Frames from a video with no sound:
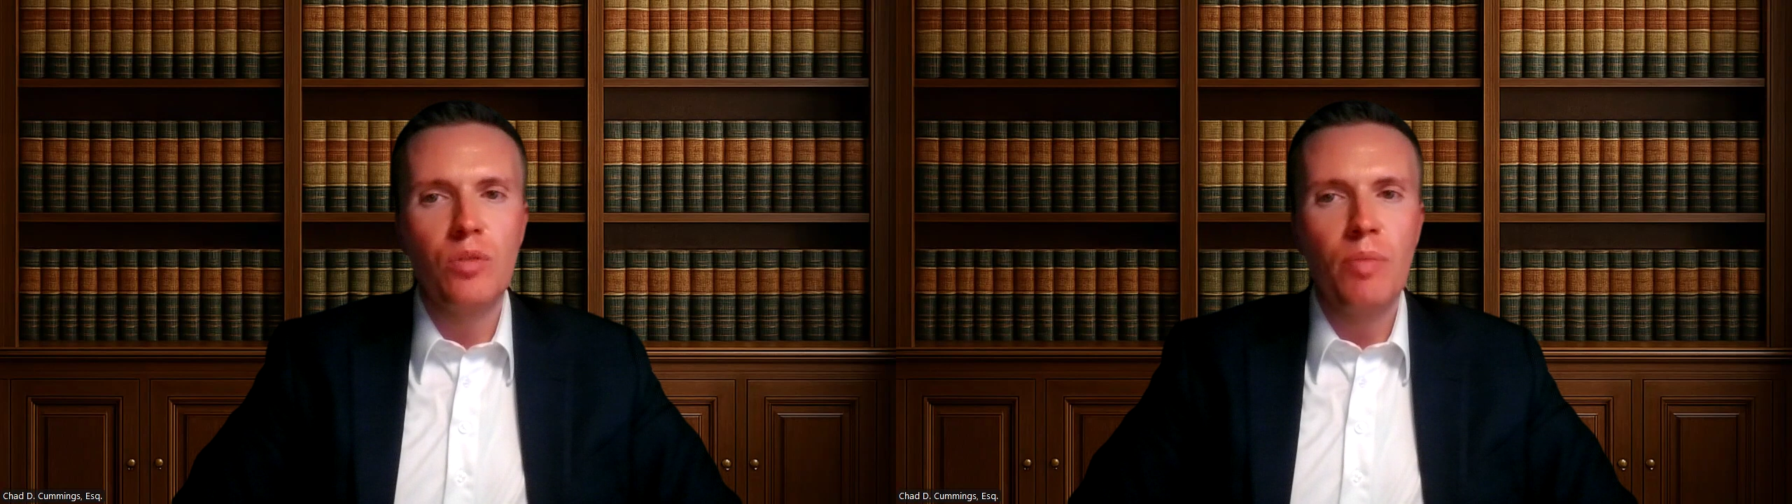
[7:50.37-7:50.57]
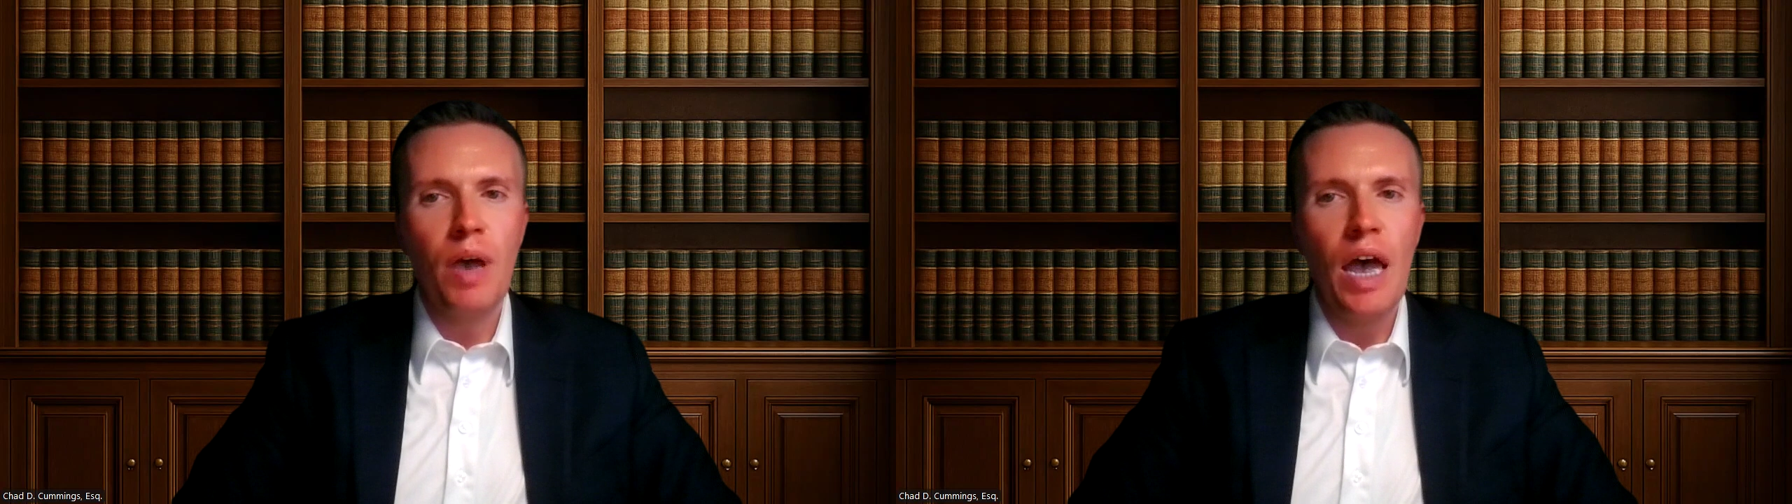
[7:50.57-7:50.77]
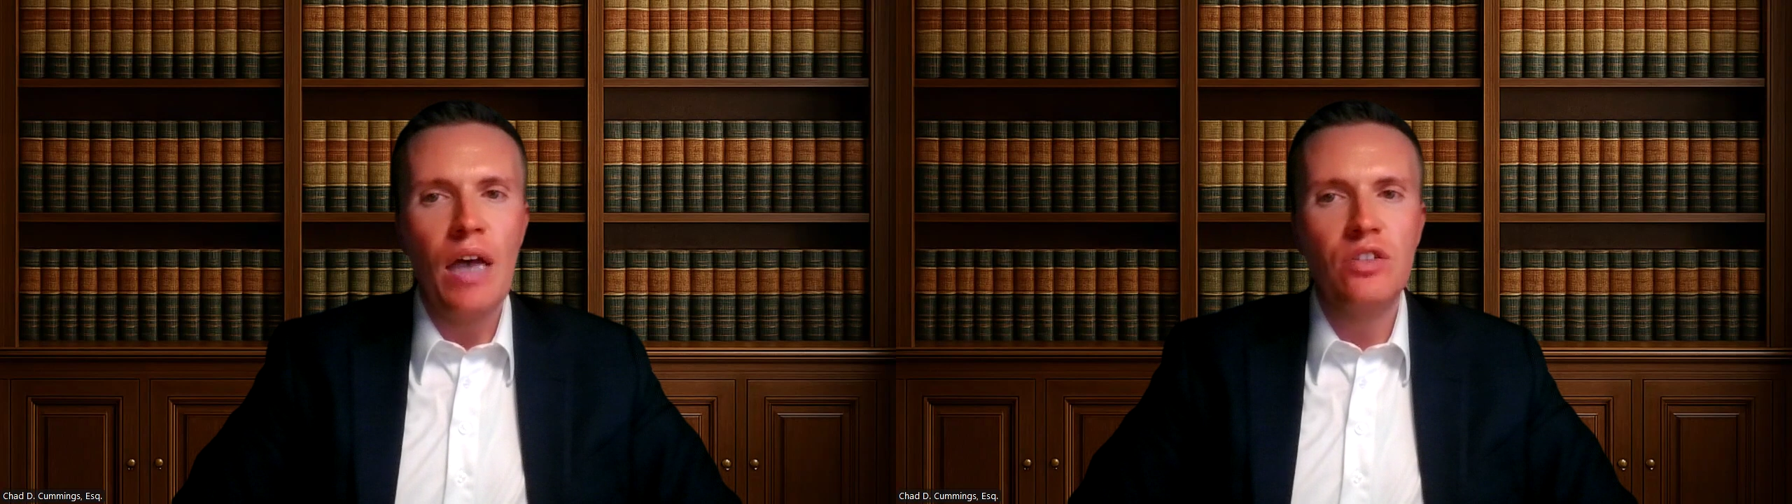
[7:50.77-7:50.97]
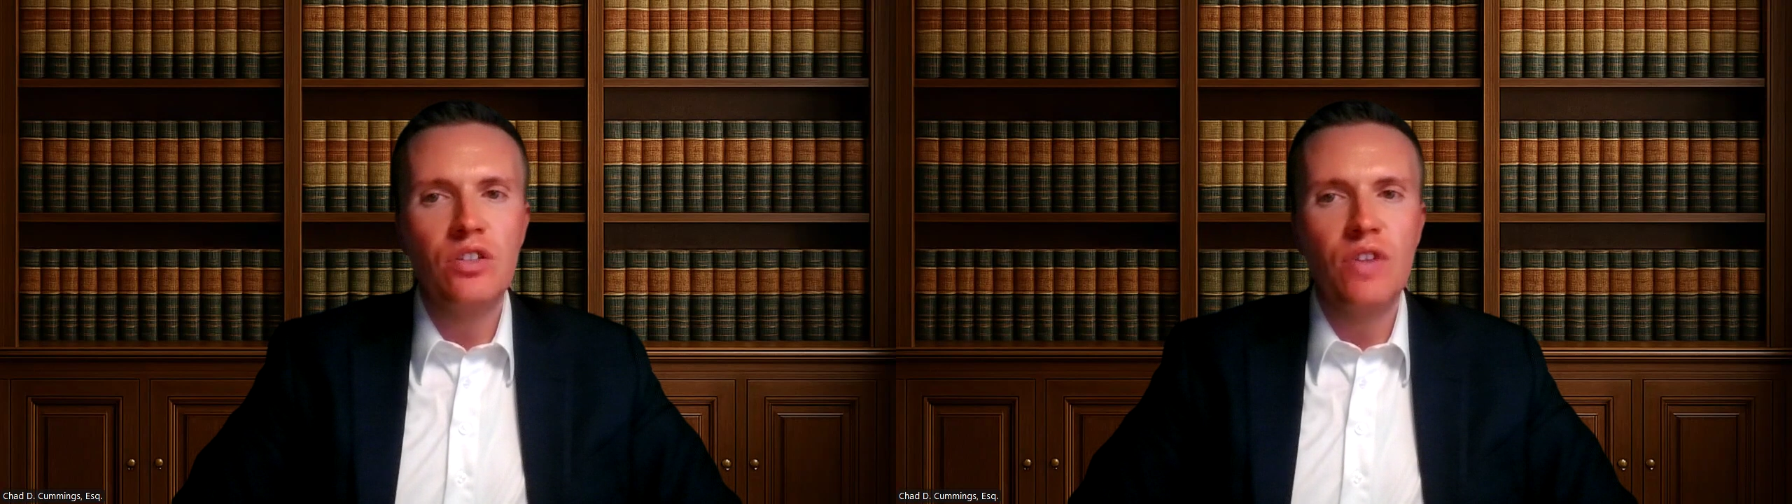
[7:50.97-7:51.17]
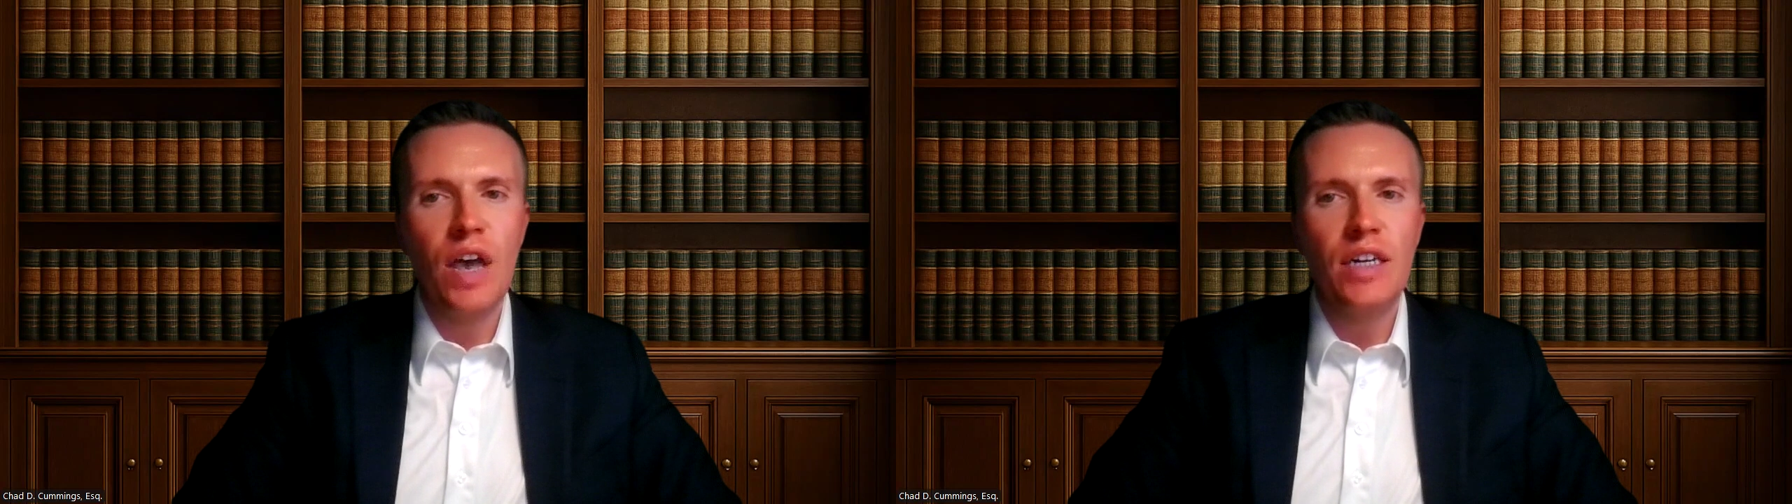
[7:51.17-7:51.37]

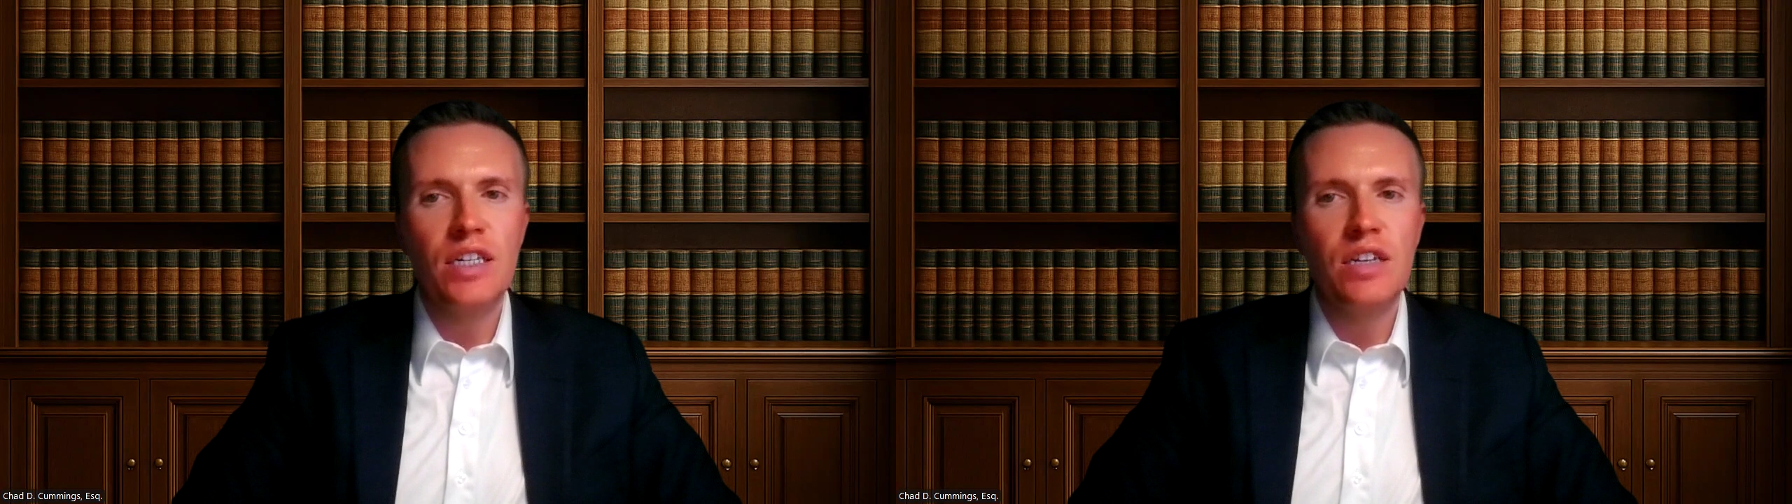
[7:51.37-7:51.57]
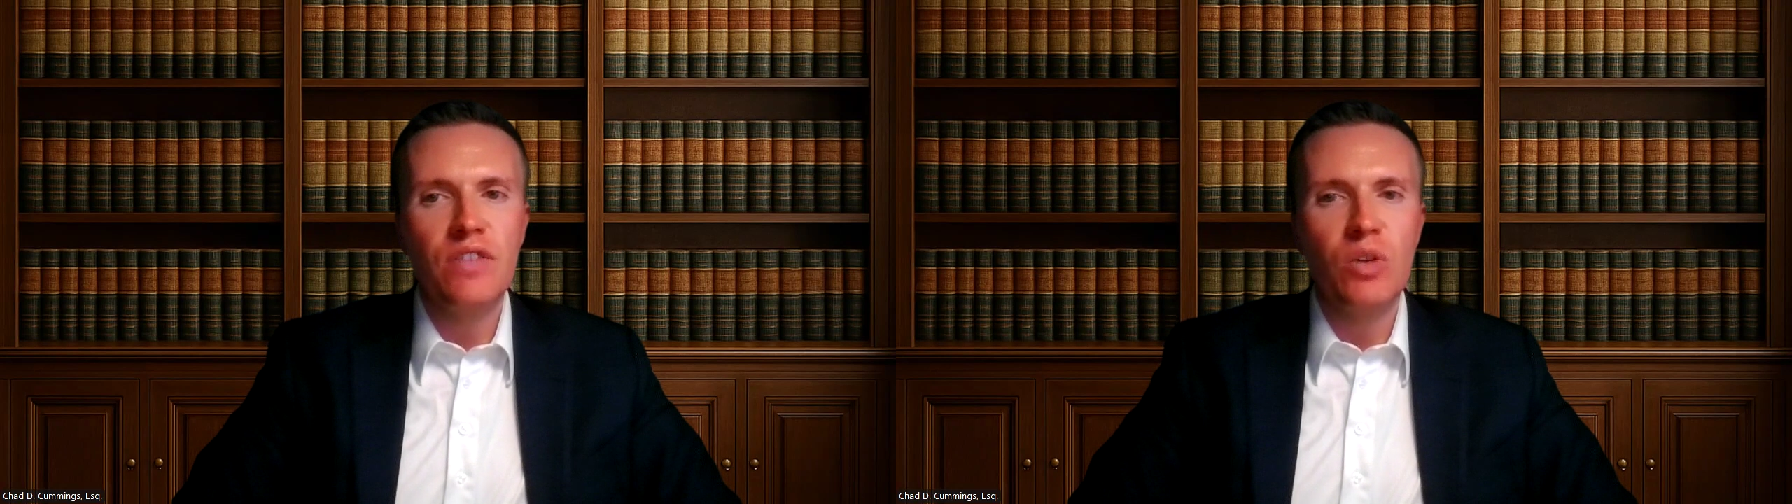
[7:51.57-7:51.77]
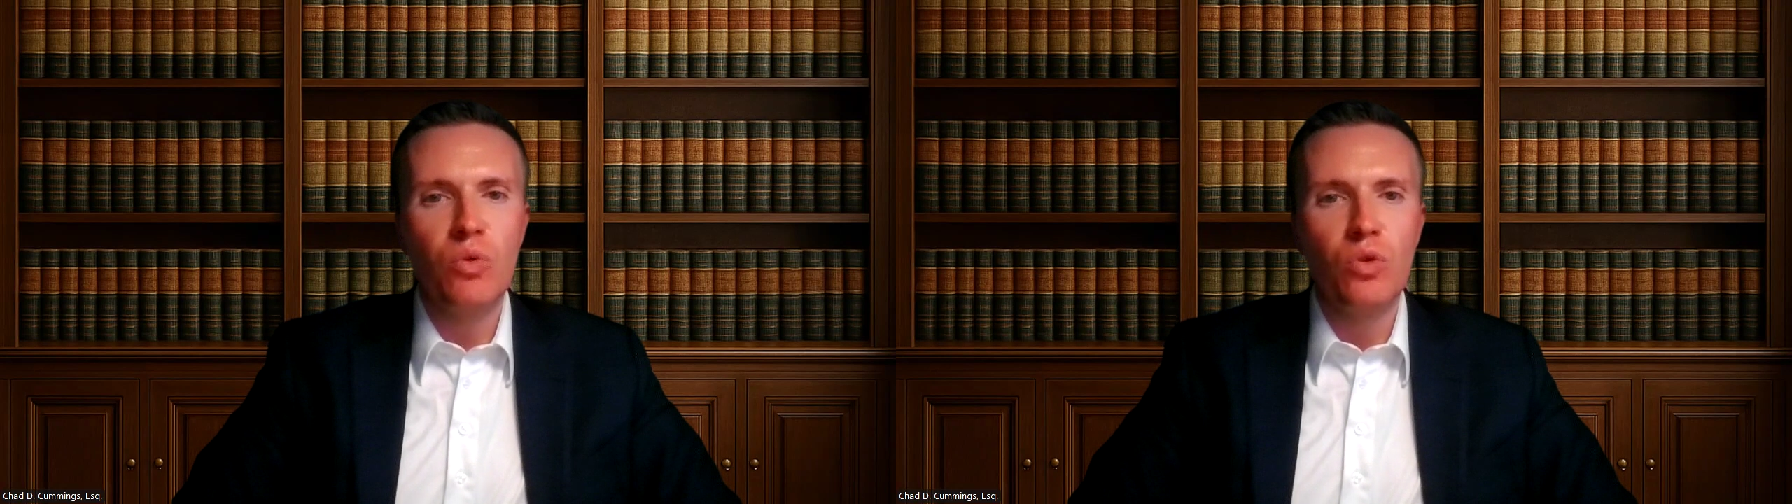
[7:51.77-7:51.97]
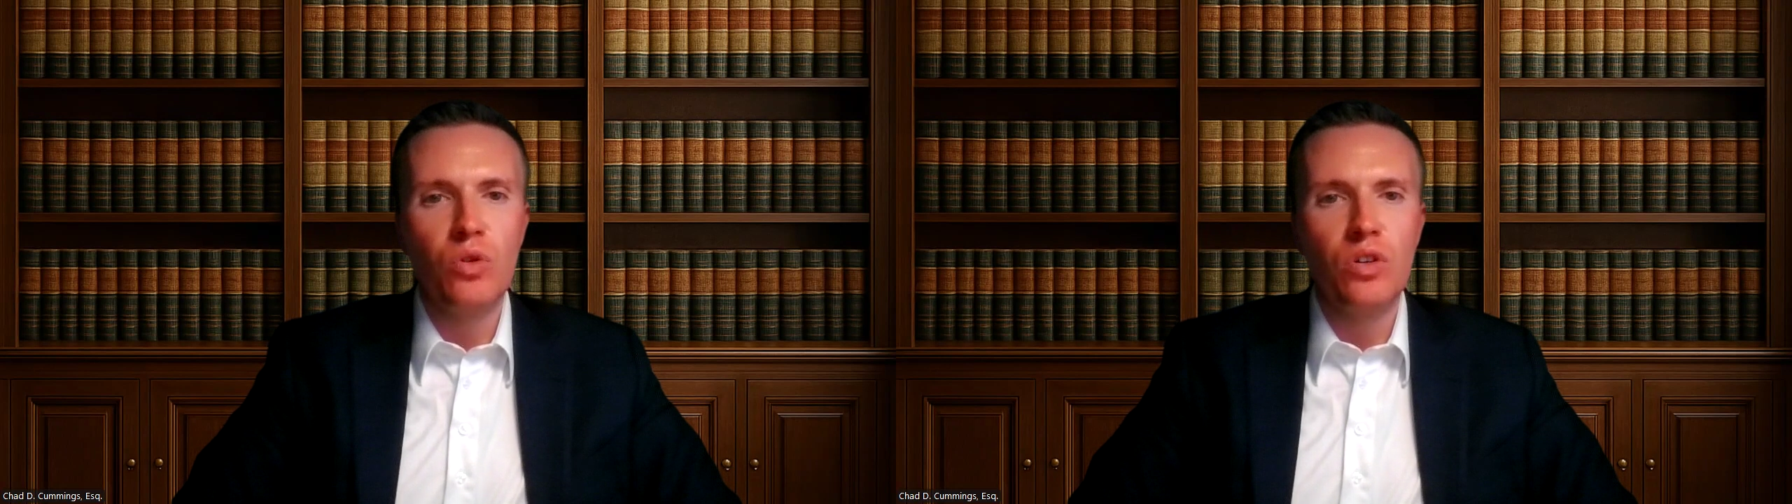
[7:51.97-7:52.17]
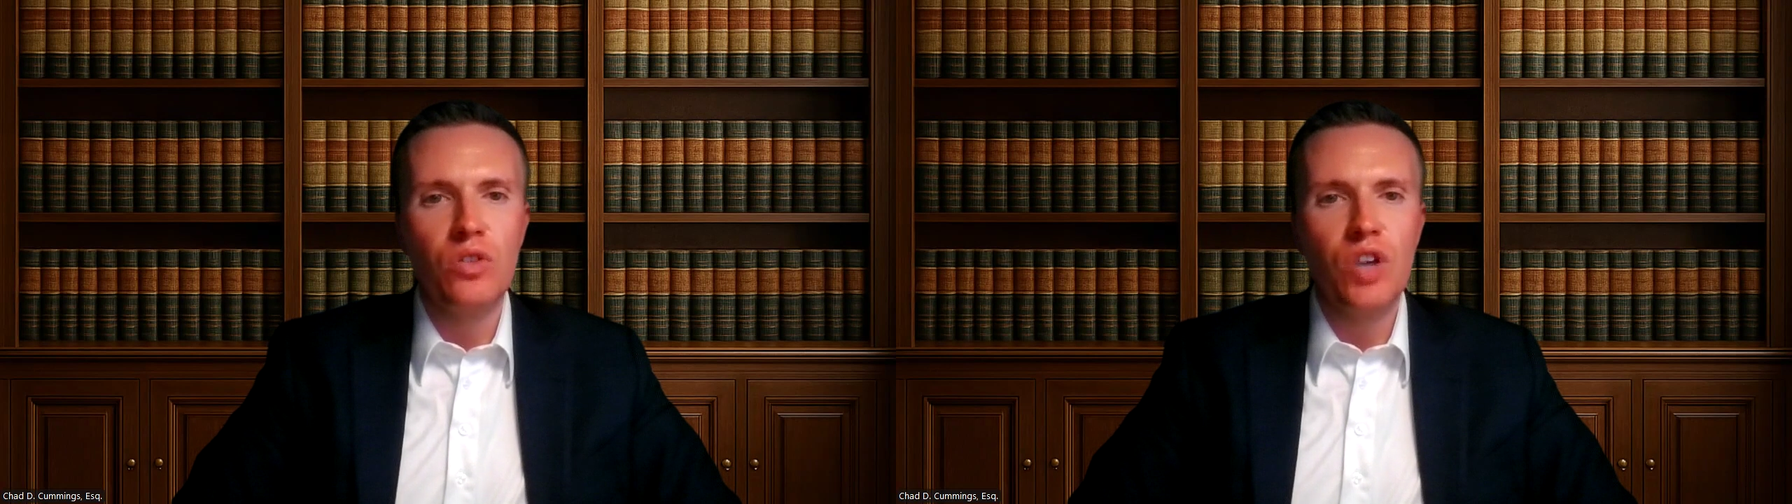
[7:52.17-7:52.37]
passive activity
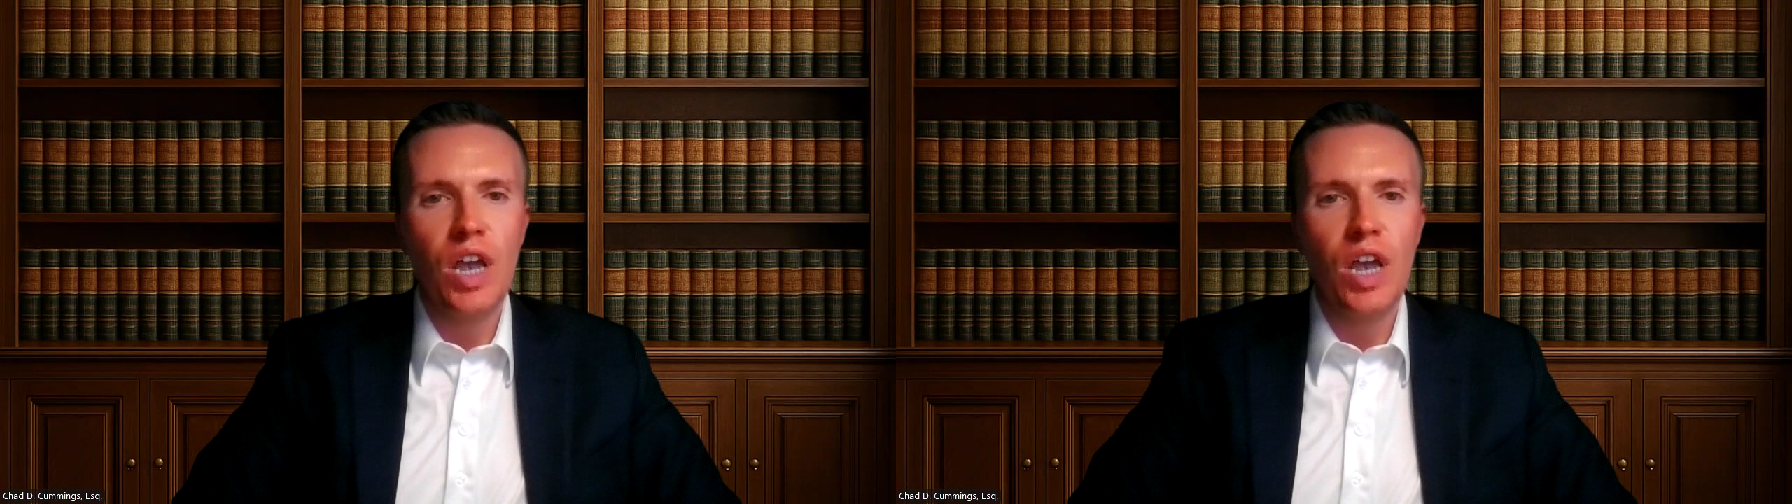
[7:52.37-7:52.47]
rules,